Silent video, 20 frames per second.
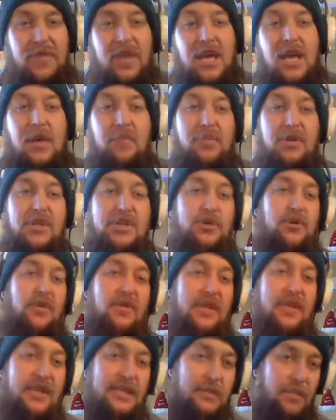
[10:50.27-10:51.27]
But doing
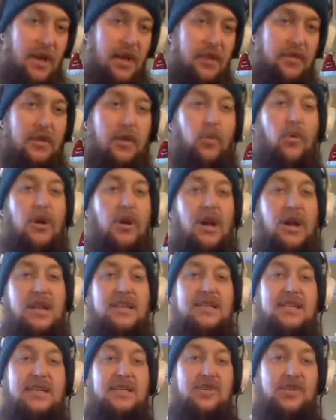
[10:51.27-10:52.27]
this method where I
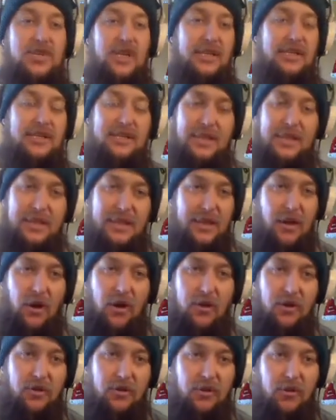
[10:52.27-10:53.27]
did just the
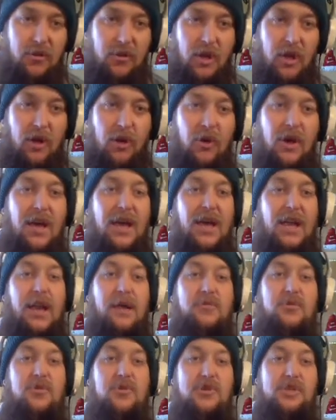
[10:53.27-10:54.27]
Articuno and I'm
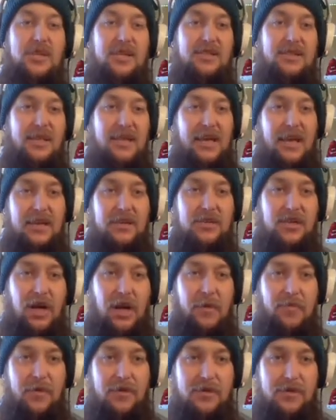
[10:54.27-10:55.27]
doing just the catch
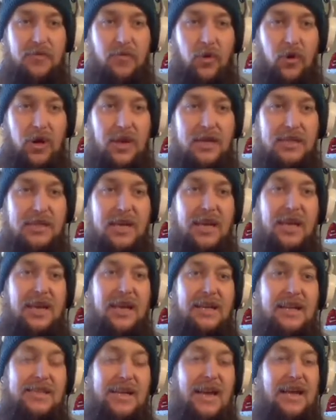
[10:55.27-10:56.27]
combos for it,
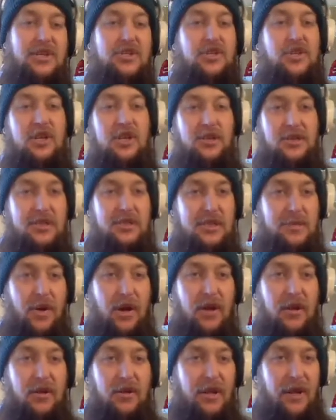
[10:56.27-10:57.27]
it's actually going to
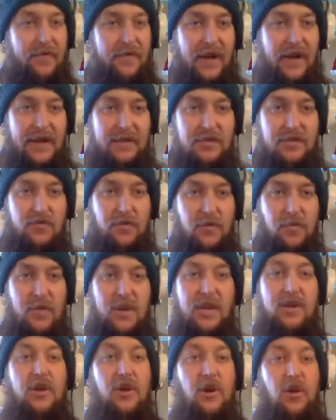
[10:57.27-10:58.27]
spawn a lot faster for me
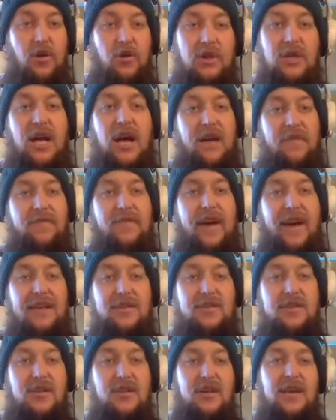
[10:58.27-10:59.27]
and go a lot
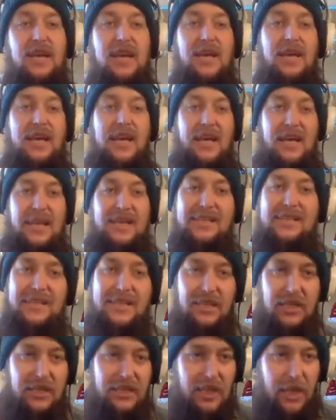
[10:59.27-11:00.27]
faster. It is
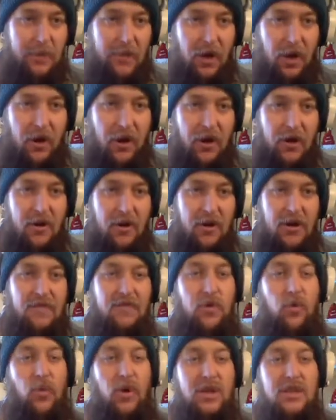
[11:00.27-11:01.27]
still a little bit harder, and if
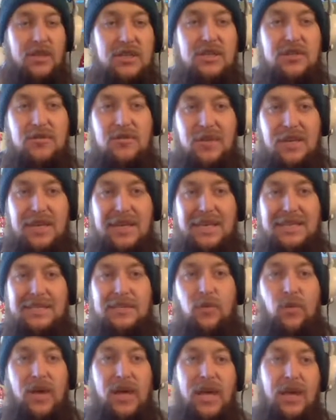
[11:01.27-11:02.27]
you wanted the easy
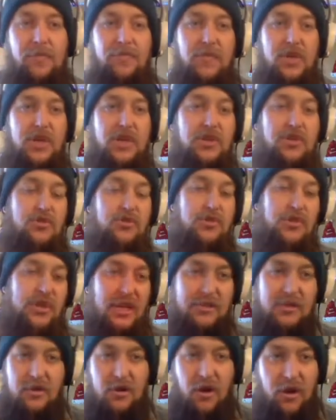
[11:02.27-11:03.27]
way, you could do
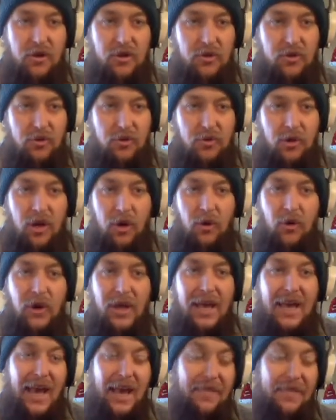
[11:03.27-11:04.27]
just an Articuno
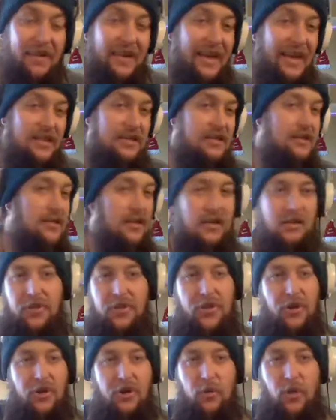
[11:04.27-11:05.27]
and then catch a
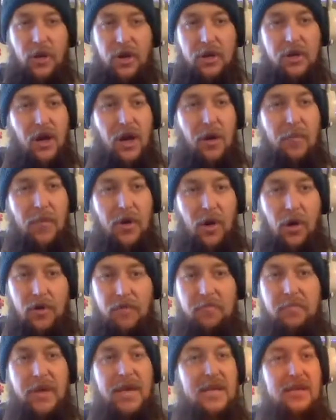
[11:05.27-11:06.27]
31 combo
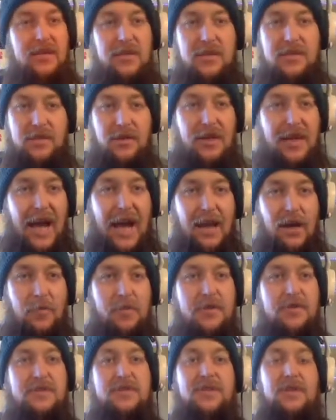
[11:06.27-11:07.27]
of Pidgeys or
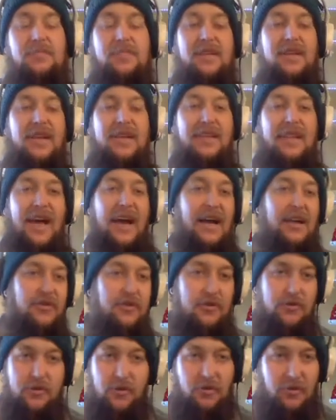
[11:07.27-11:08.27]
Caterpies or something like that and
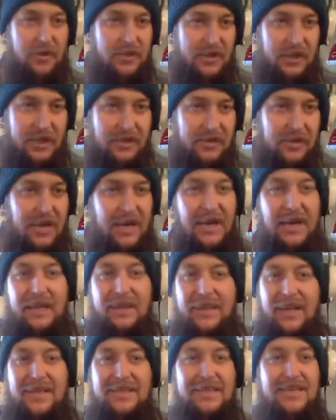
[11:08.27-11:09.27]
do door resets.
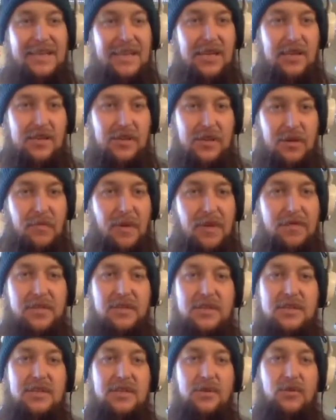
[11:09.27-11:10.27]
That's the easier
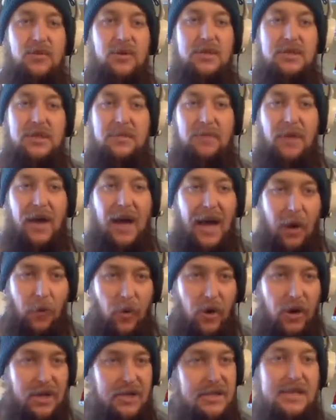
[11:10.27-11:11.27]
method to do it. I
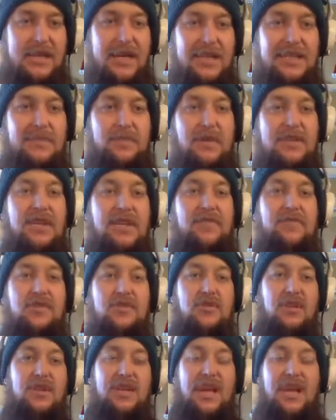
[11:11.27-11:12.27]
wanted to test myself and
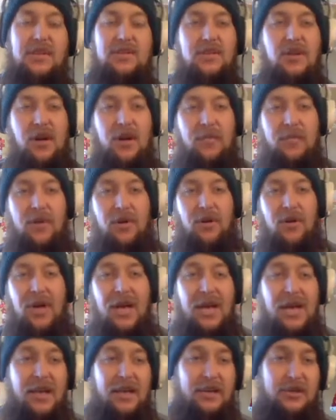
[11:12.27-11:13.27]
do the catch combo
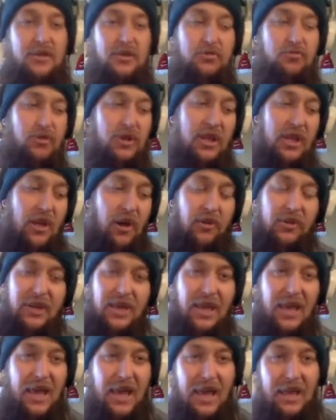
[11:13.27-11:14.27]
because there's really only
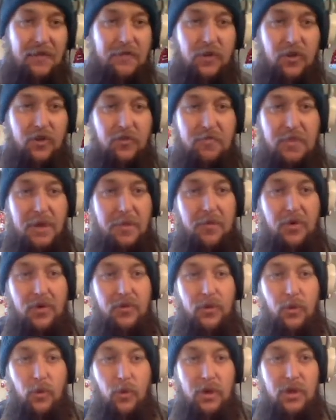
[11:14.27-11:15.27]
a handful of people in
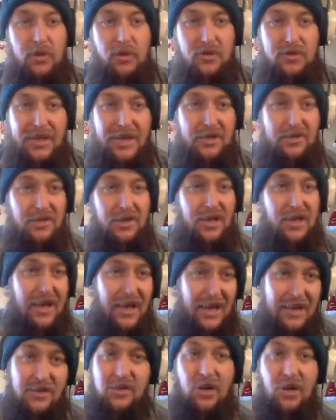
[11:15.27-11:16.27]
the world who's actually
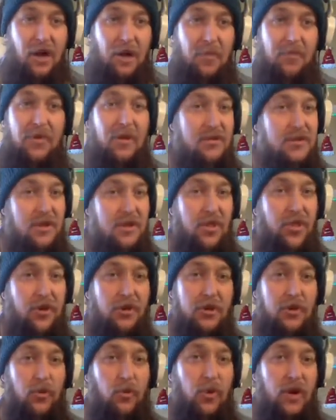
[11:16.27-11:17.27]
catch comboed to
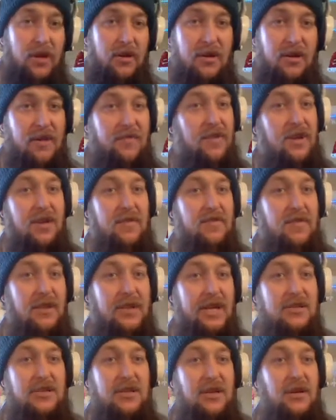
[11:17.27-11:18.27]
31 of any of the
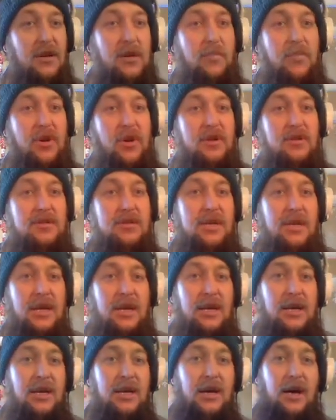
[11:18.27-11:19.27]
legendary
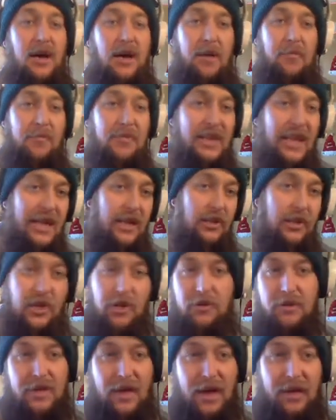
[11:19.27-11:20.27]
birds, let
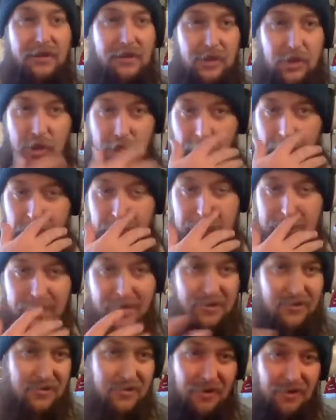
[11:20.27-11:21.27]
alone caught the shinies. I think
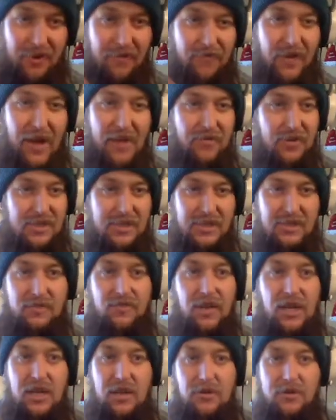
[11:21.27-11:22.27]
there's only like 5 or 6
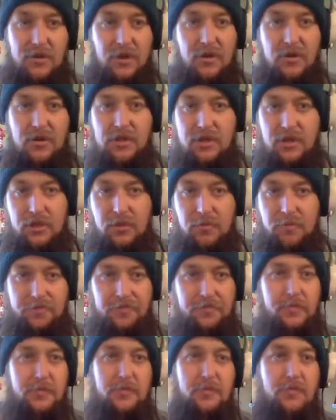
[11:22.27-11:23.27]
videos on YouTube
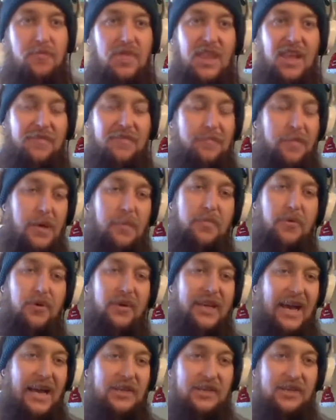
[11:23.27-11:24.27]
of people
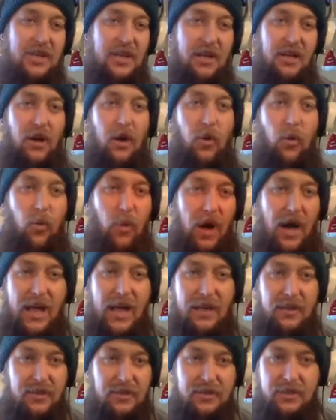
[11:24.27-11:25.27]
catching a
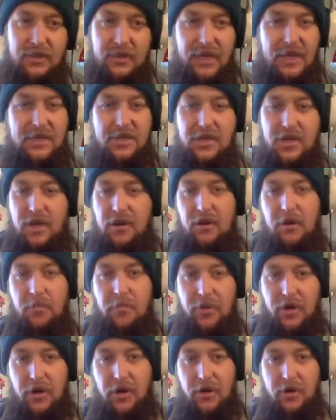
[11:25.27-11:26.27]
wild legendary
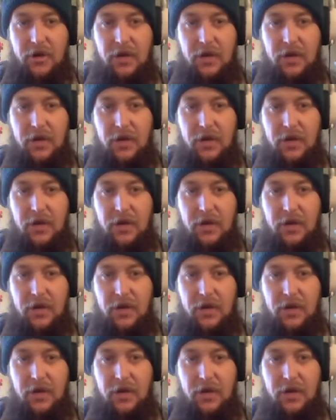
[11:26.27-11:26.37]
bird.